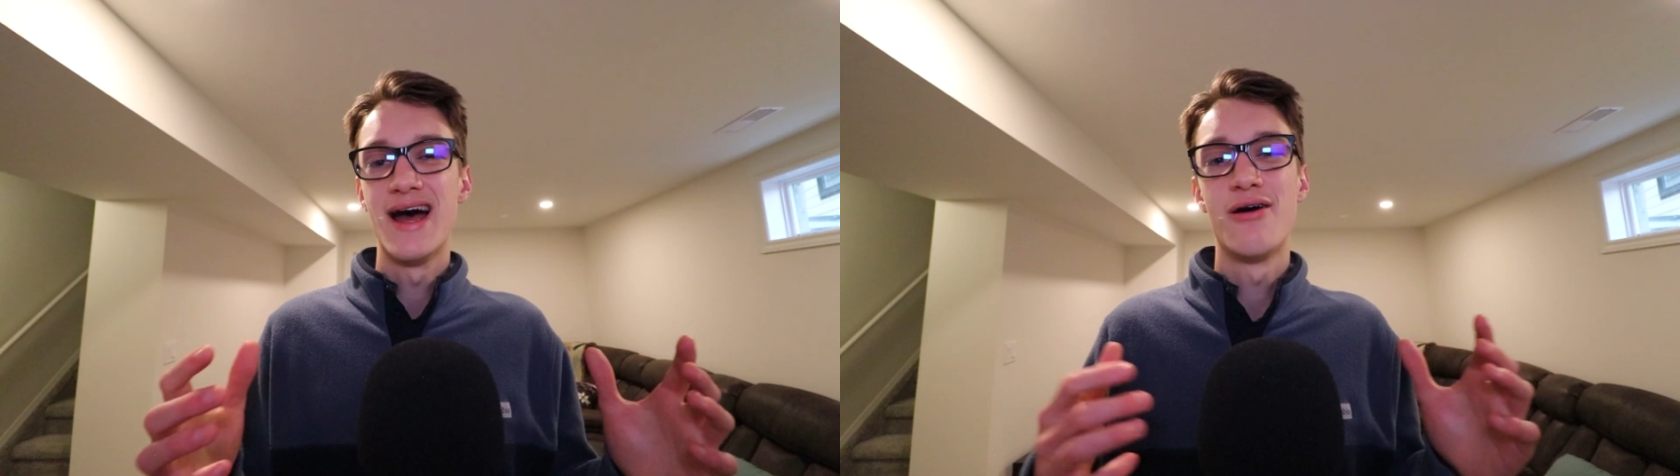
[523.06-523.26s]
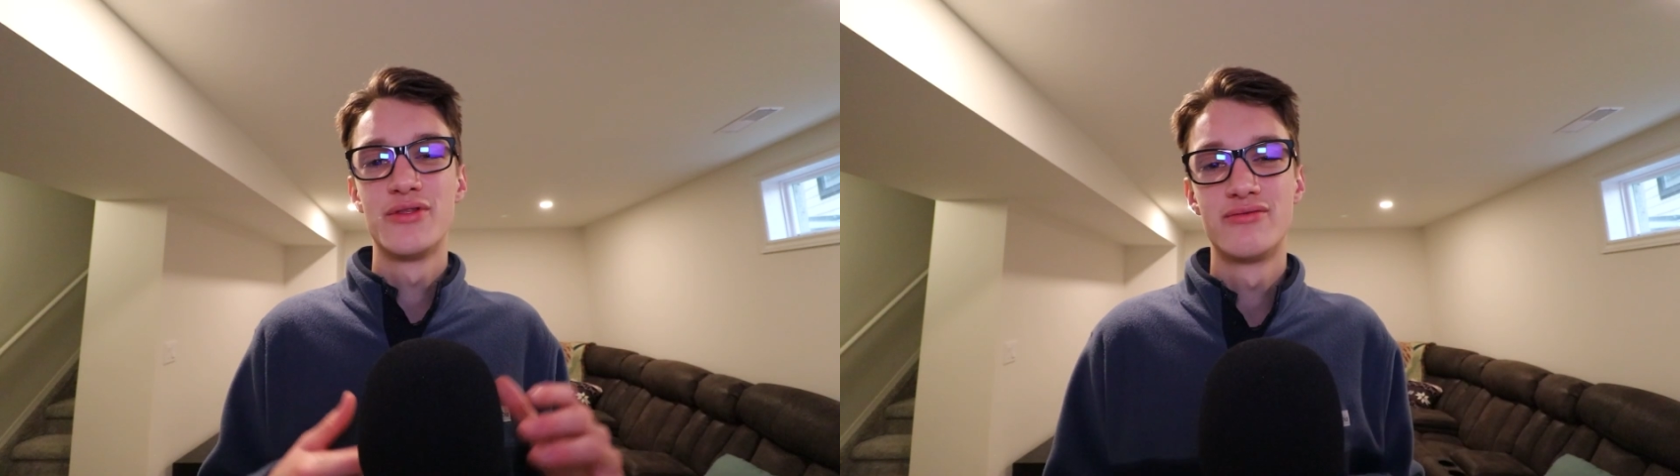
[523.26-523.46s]

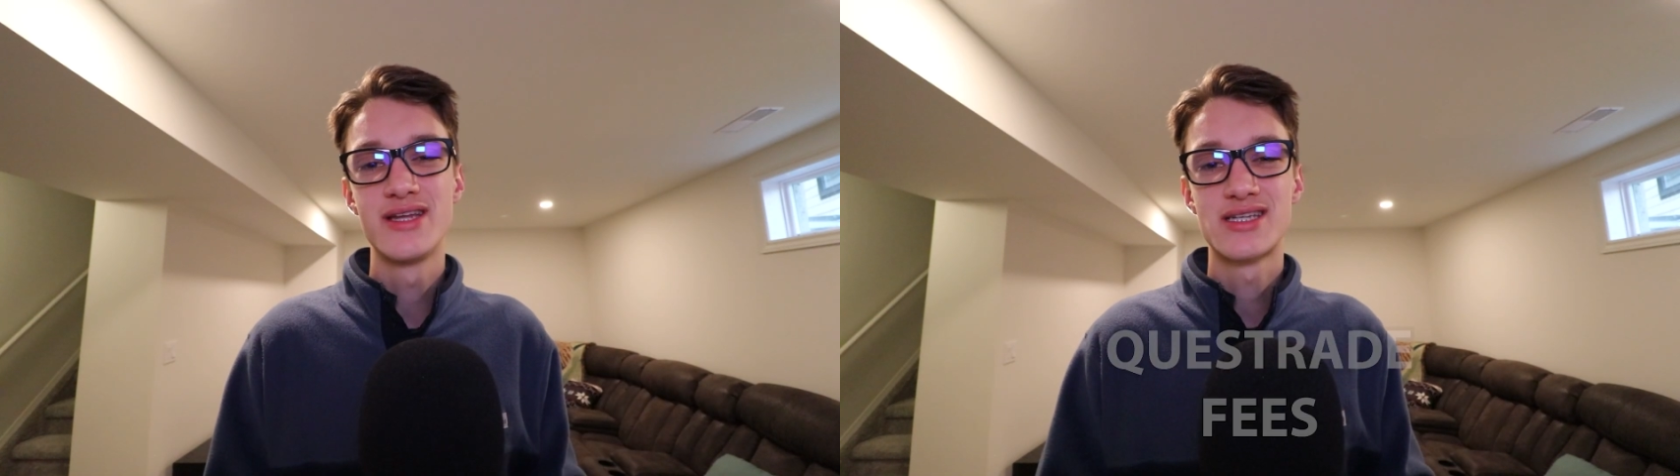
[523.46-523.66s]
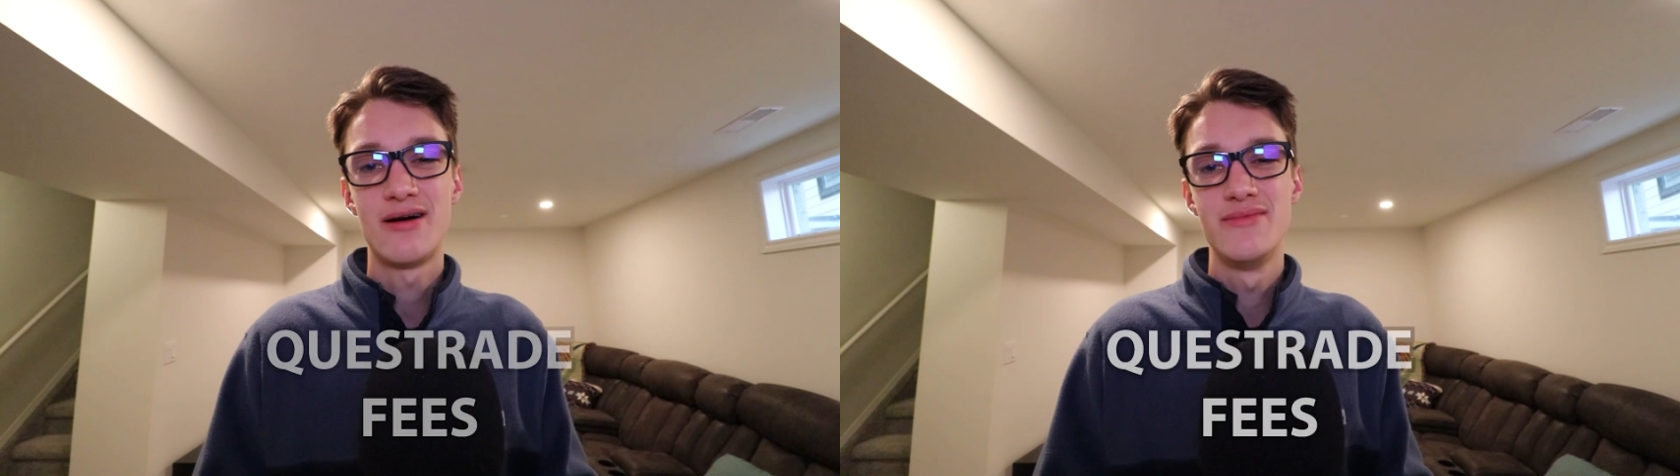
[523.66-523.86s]
Now, the
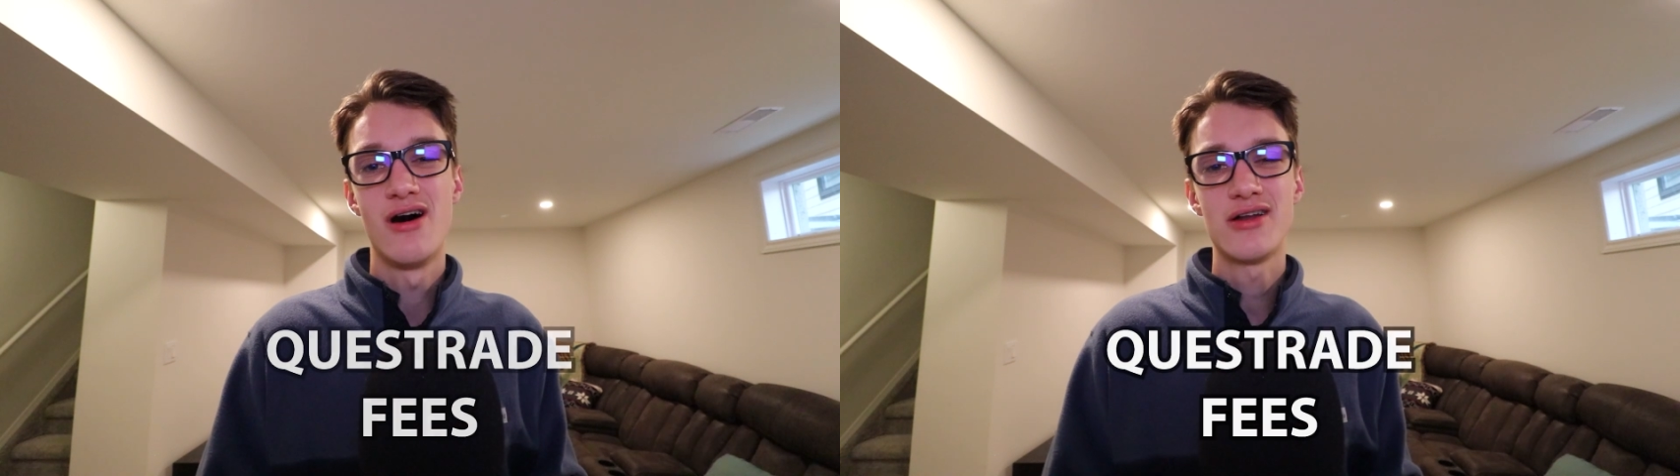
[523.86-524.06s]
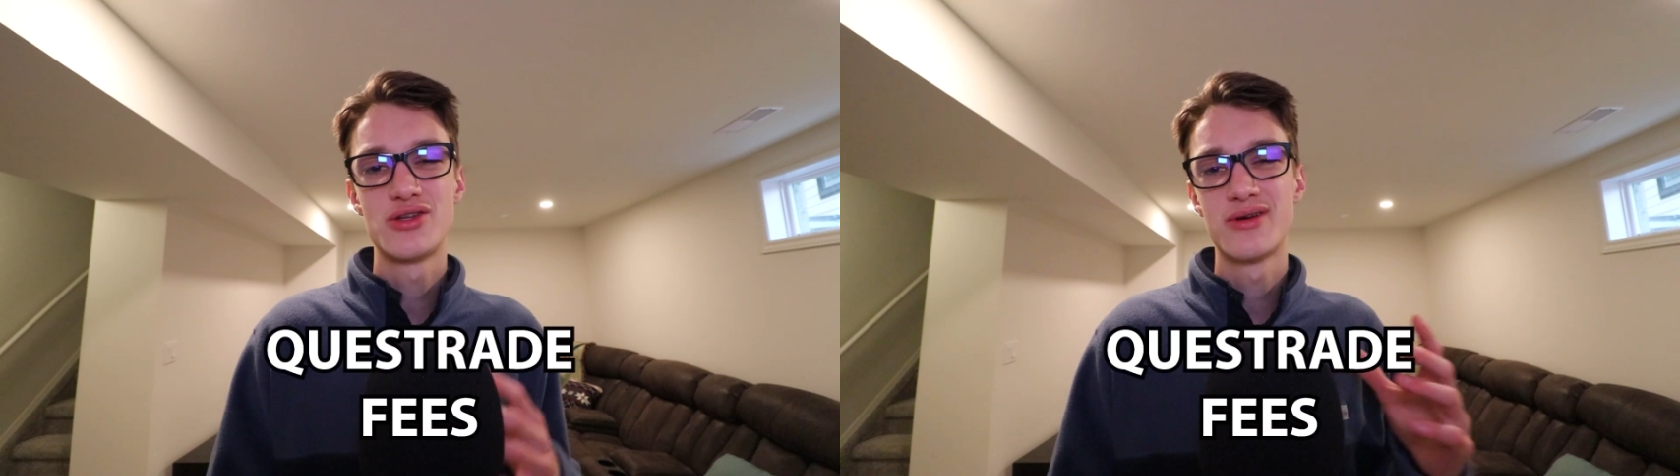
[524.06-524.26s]
reason I'm
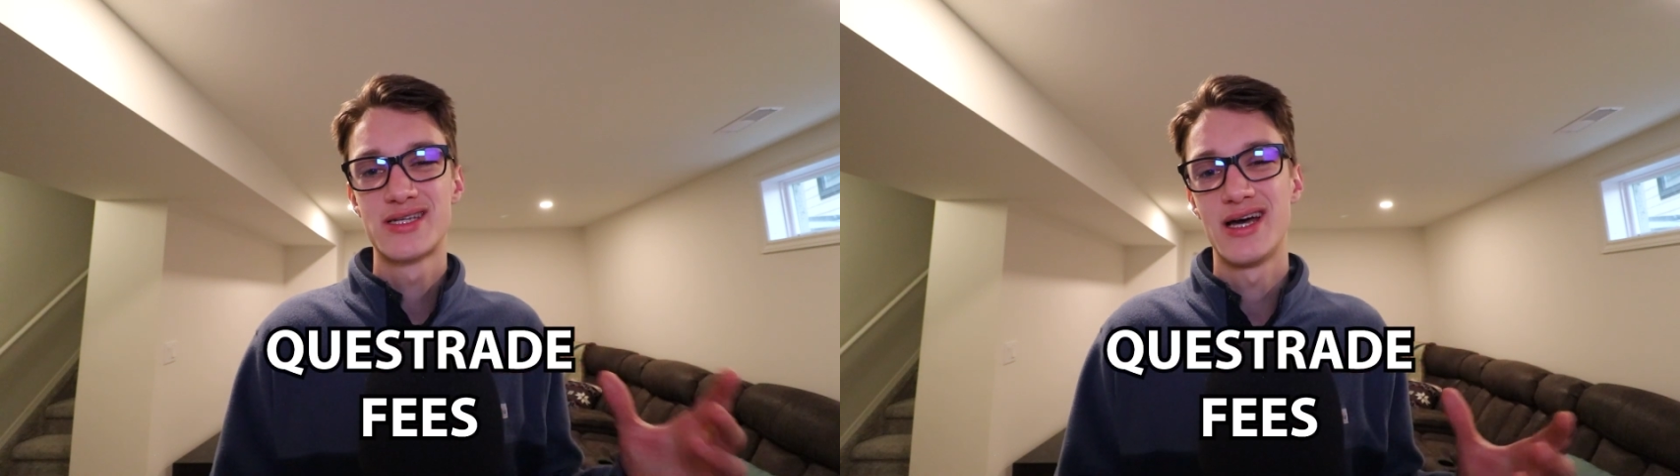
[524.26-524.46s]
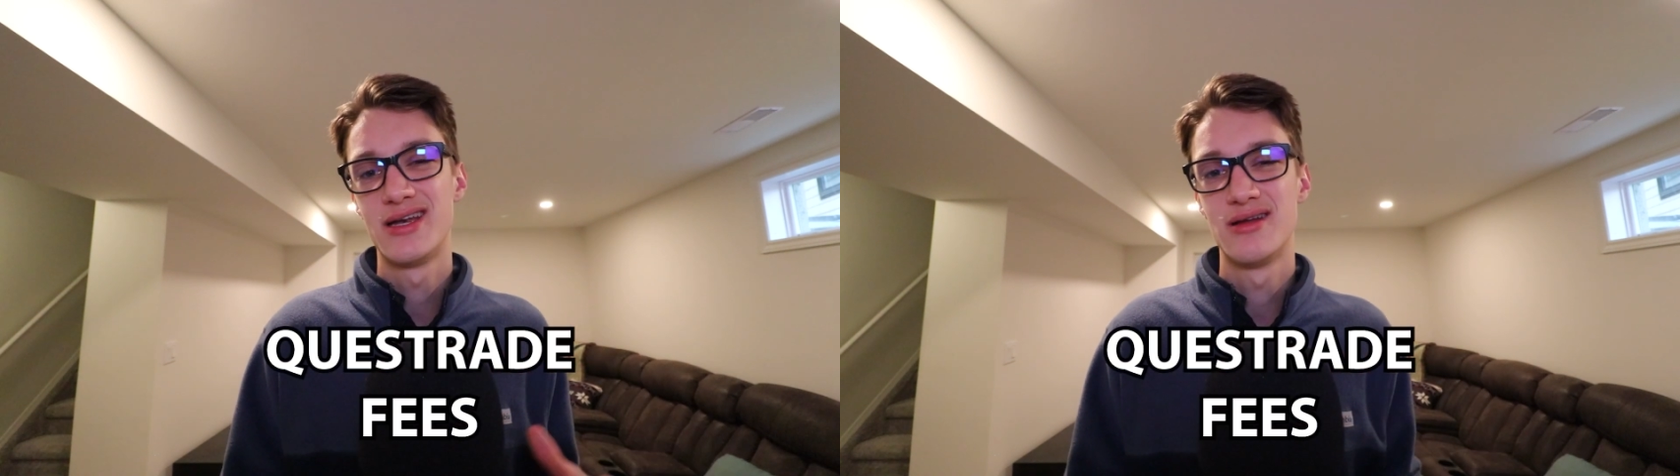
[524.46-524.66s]
not too
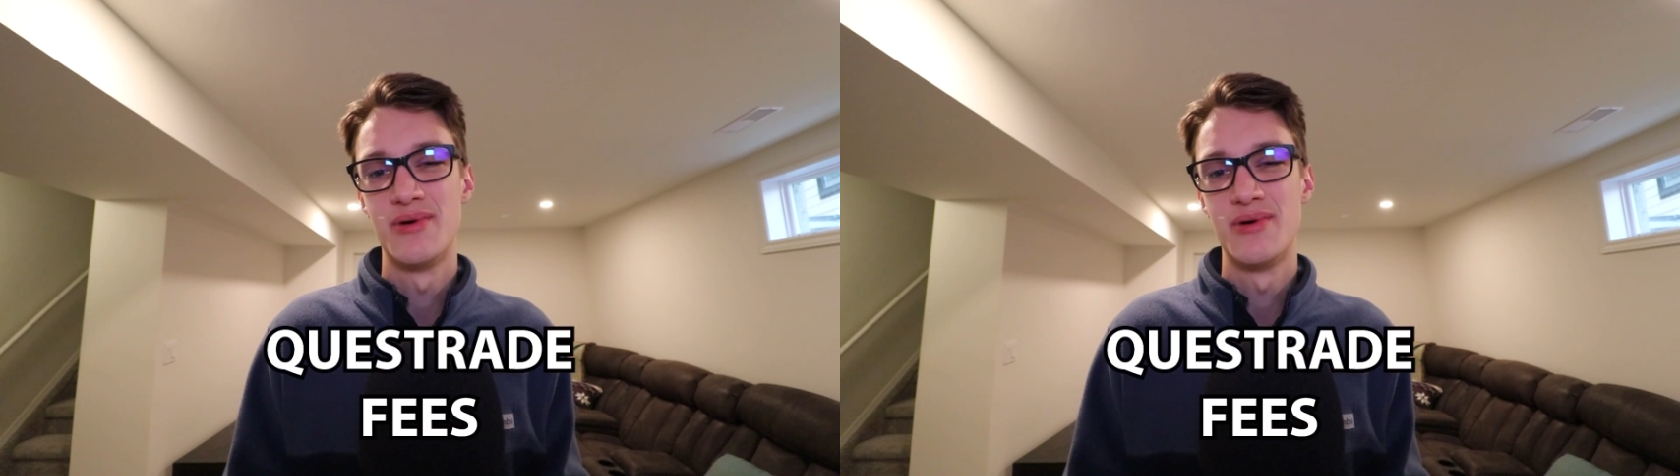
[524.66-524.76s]
excited